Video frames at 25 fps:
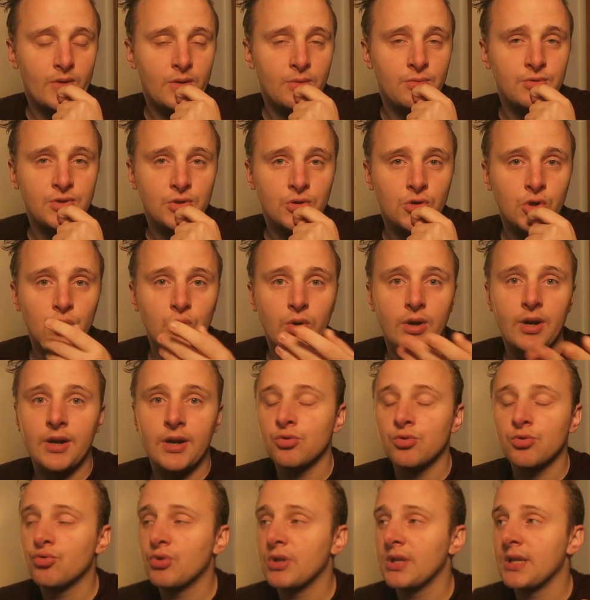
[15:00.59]
It was a good
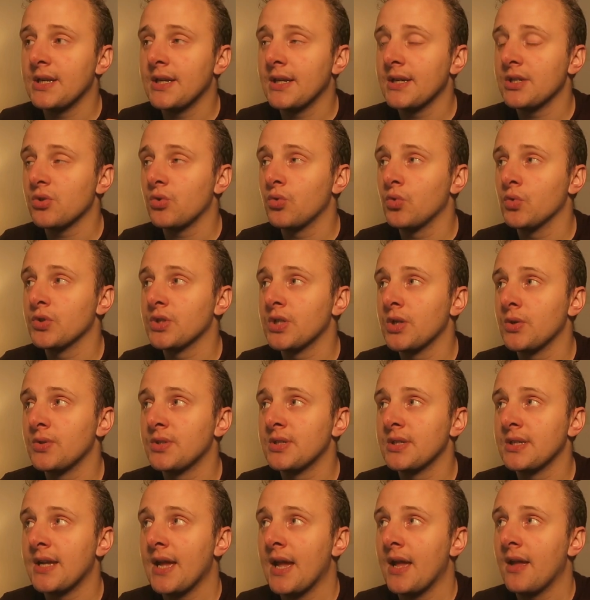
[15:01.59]
it was really nice also
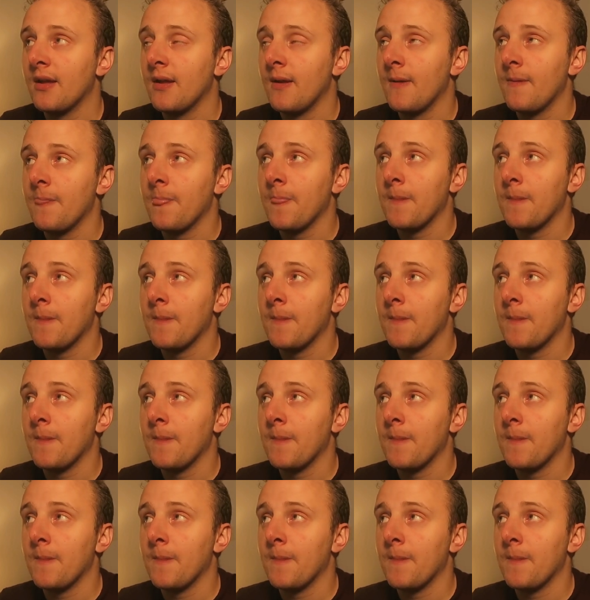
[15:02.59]
to get